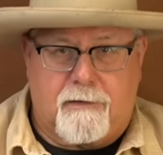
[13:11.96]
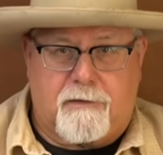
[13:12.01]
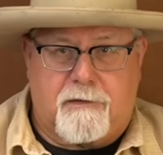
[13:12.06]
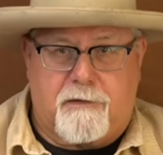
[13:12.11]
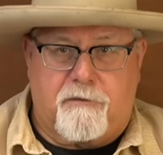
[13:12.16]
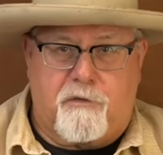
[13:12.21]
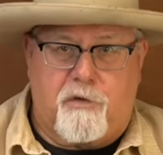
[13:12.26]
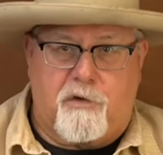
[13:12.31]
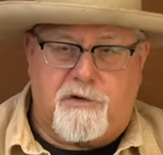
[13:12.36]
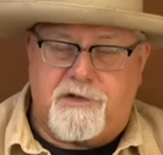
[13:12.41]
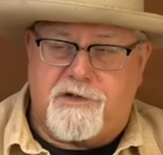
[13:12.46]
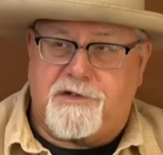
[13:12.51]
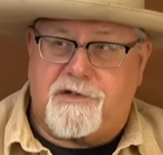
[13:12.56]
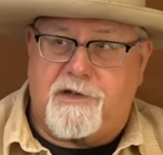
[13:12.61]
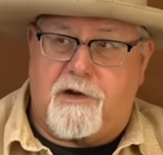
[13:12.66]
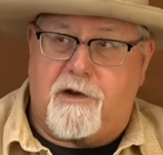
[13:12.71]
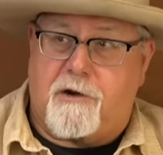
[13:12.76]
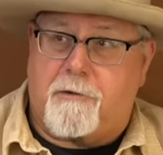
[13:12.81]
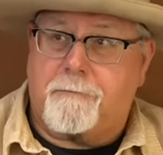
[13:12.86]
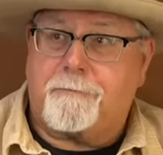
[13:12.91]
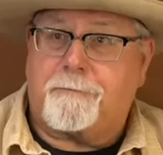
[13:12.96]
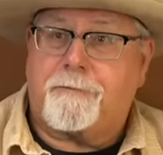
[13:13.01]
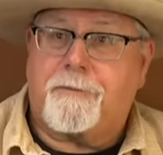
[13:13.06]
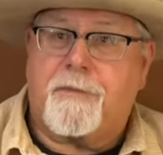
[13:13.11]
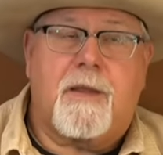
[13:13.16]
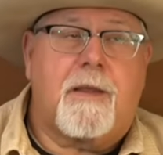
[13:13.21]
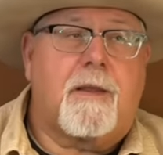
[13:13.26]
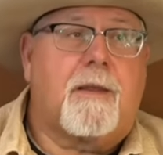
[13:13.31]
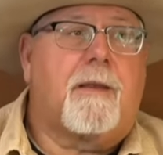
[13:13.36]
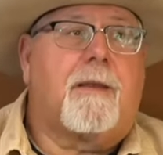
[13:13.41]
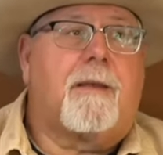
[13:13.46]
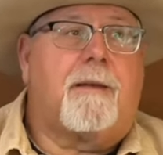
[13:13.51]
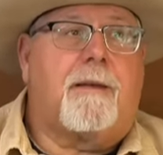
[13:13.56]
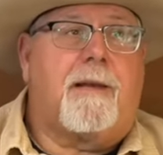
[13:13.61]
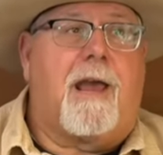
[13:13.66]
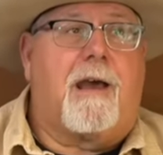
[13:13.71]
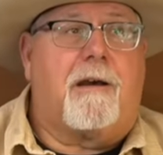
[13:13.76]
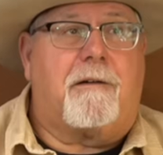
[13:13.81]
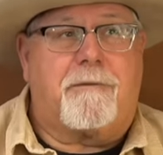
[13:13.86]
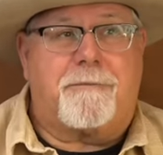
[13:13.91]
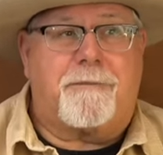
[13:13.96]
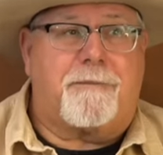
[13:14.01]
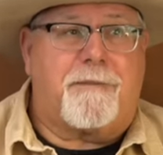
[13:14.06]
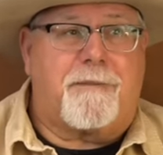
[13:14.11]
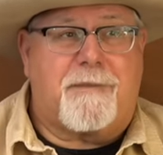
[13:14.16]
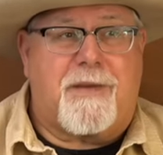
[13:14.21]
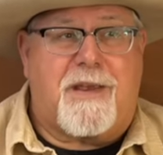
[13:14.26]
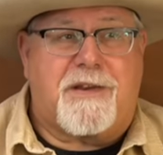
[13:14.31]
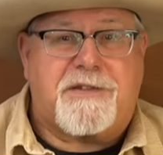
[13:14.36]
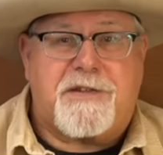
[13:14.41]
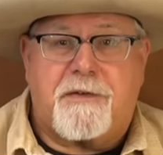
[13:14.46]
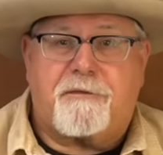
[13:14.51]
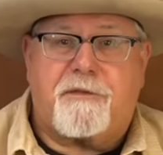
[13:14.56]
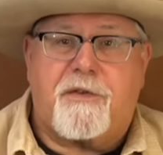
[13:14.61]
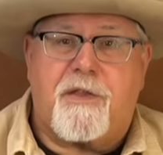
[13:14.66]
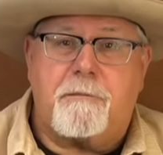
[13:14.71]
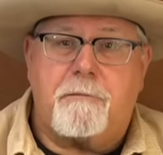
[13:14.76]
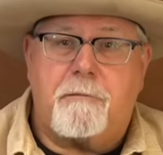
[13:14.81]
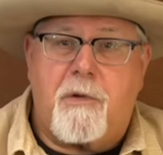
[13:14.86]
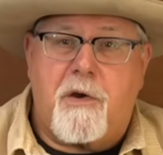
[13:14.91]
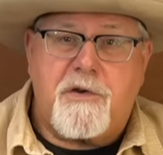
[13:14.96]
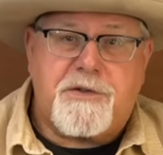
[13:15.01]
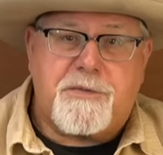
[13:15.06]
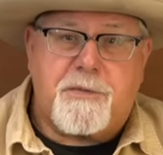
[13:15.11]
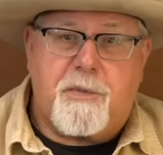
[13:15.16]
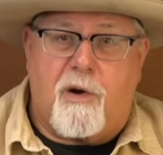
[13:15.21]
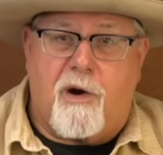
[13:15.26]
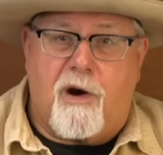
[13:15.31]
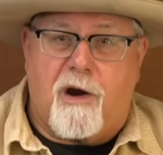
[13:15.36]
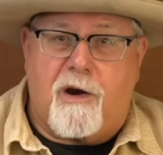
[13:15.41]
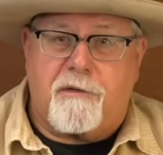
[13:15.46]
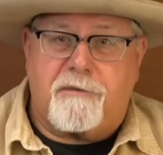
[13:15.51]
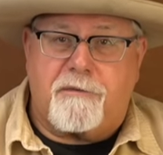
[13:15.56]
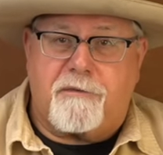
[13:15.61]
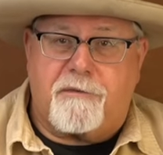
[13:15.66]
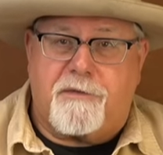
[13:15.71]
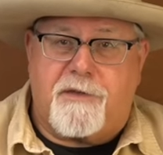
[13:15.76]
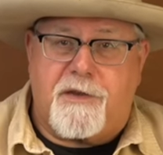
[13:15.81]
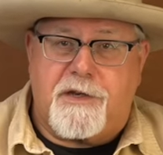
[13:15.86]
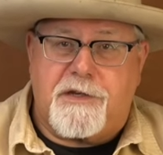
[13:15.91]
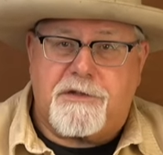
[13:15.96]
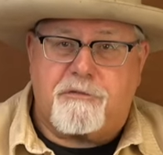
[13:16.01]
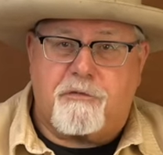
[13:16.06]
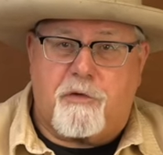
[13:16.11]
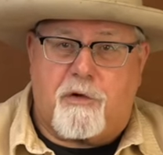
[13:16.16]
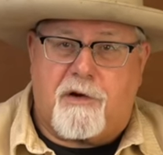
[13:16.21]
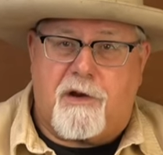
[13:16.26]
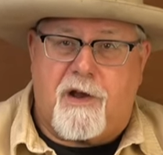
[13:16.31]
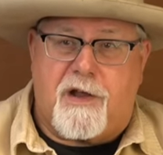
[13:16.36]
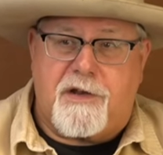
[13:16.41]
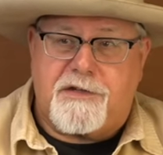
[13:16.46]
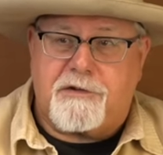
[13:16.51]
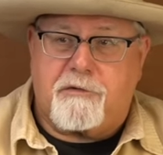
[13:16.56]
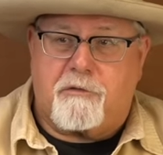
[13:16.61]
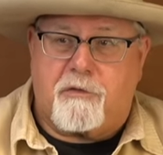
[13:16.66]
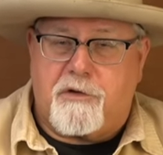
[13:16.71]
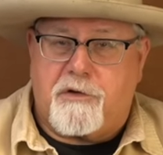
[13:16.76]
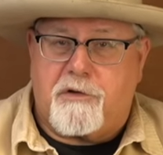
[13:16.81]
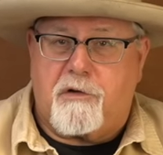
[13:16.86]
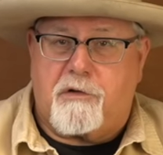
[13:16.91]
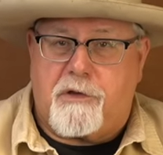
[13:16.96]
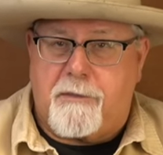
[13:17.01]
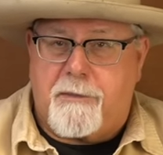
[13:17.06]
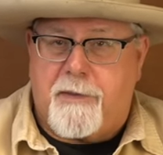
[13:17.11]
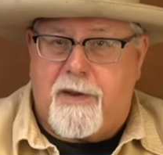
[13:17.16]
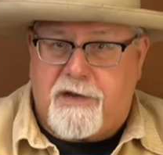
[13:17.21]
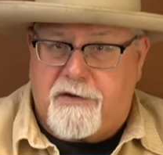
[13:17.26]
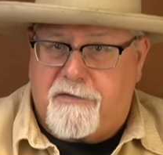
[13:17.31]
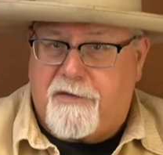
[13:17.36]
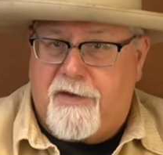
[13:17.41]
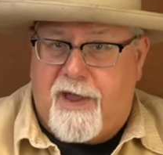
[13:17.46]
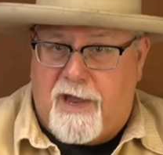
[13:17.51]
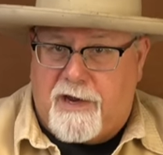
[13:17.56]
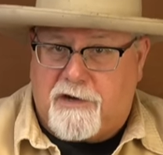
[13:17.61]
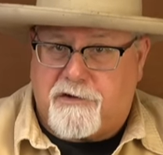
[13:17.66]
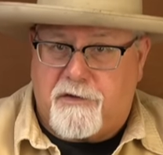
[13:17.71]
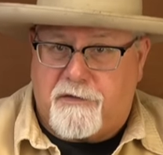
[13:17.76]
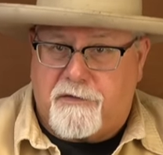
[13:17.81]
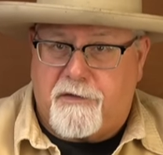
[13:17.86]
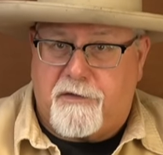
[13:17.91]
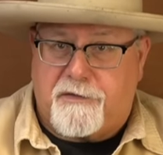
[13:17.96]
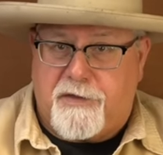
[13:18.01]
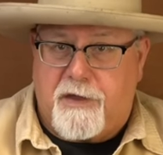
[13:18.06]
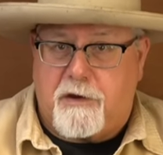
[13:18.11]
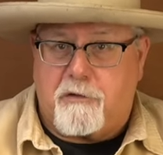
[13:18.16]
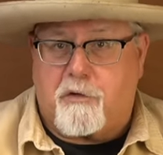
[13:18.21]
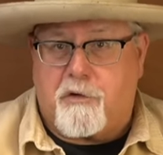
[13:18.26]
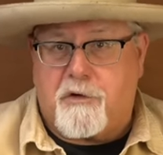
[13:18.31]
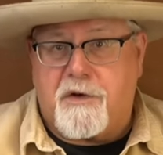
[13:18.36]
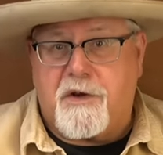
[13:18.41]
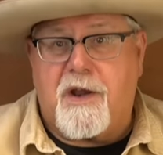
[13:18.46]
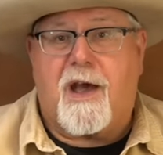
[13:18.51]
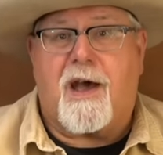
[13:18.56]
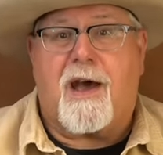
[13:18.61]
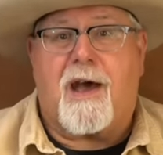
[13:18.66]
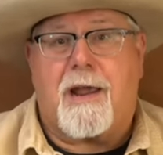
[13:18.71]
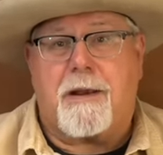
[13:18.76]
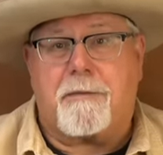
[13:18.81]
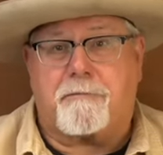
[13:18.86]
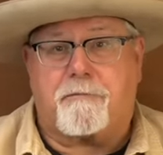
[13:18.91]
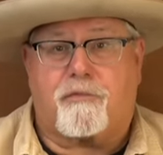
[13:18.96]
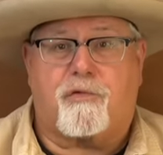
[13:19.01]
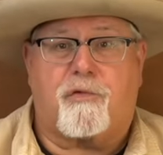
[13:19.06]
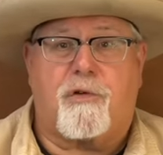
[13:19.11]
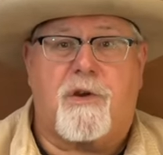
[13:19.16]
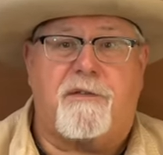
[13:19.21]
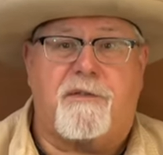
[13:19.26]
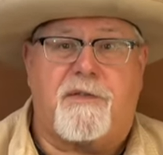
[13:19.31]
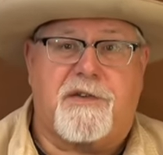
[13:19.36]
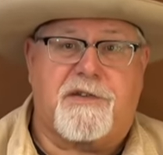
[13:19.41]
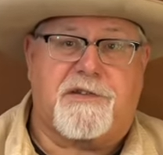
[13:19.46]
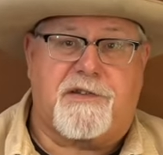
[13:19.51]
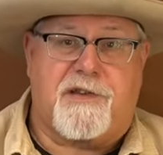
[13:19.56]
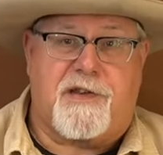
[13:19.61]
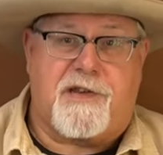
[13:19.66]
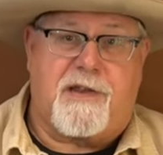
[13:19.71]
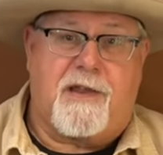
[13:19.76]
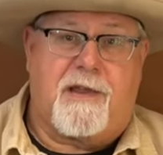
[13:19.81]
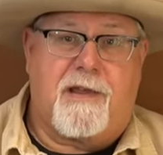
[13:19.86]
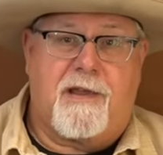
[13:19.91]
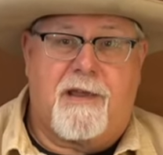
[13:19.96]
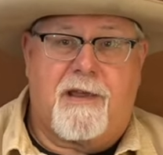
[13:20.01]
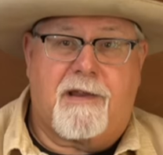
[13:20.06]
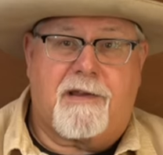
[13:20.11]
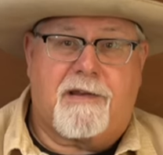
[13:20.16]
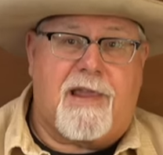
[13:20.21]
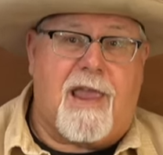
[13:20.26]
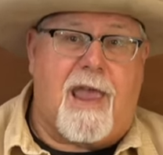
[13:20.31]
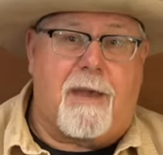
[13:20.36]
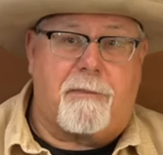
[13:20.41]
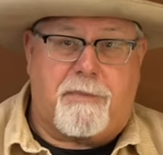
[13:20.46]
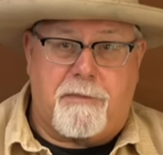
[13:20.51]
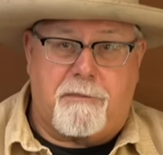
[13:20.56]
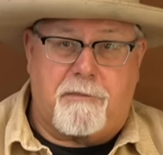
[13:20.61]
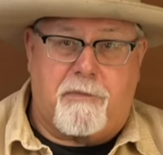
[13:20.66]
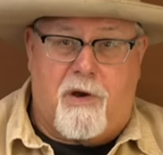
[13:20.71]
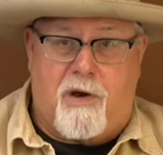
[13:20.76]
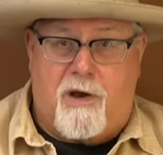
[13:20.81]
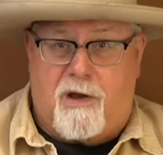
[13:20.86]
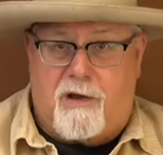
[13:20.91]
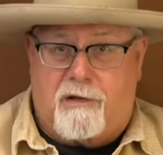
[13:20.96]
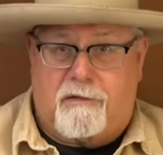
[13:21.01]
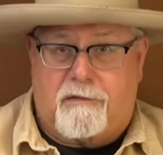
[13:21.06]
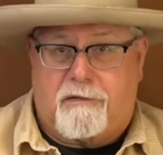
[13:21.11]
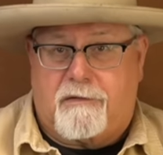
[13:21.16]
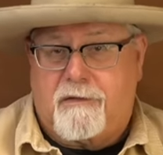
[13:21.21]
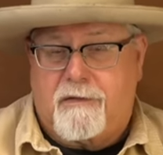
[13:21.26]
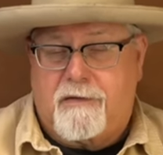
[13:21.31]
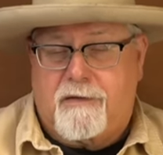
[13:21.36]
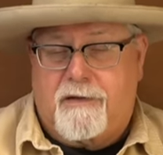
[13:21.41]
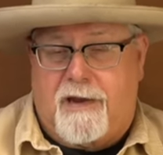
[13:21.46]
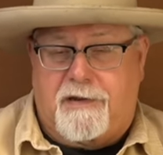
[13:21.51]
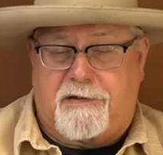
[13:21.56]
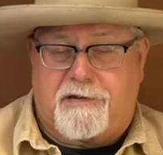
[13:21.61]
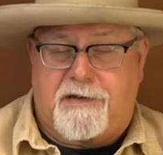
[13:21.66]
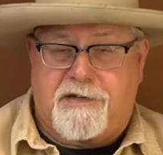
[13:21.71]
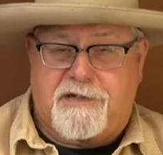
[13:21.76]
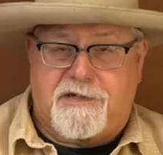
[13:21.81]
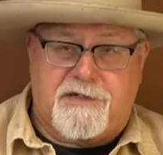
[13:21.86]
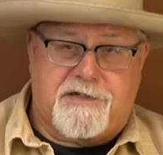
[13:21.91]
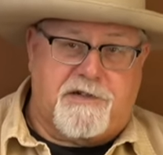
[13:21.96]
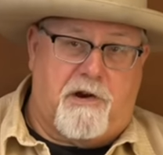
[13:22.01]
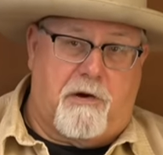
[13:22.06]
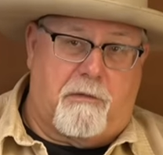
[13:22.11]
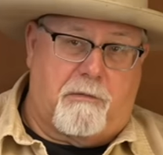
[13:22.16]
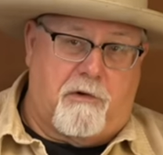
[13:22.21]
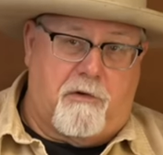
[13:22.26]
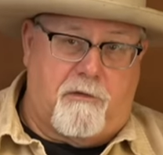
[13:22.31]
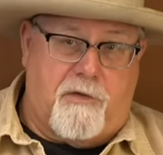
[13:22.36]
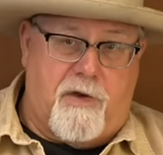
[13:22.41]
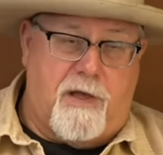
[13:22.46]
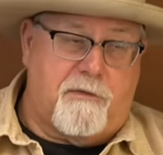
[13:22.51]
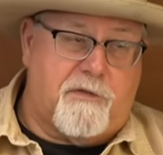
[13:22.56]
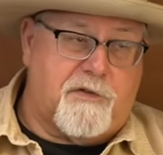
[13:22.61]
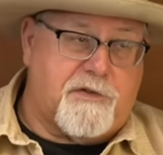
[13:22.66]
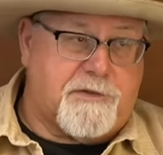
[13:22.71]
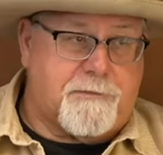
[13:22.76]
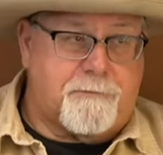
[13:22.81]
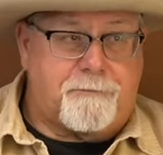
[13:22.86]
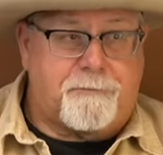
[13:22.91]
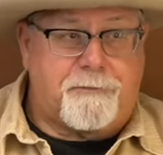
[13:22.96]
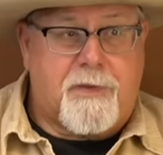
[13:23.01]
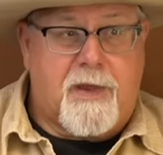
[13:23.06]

conversions later. Now, I said for the most part, these were guns that were newly manufactured. They were not previously cap and ball 1860 Army revolvers.